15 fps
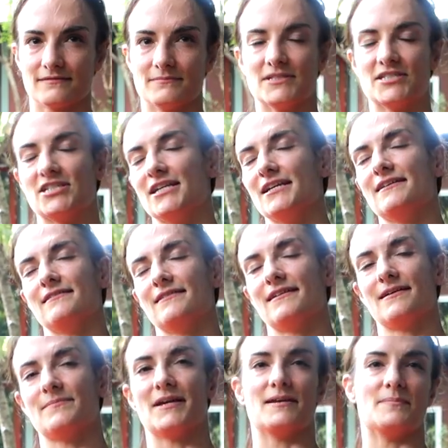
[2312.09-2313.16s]
machine that
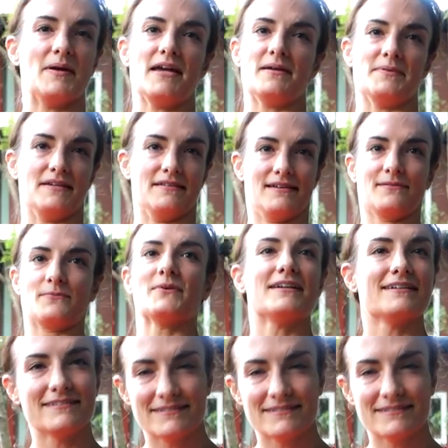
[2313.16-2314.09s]
I made a baby. Like, what,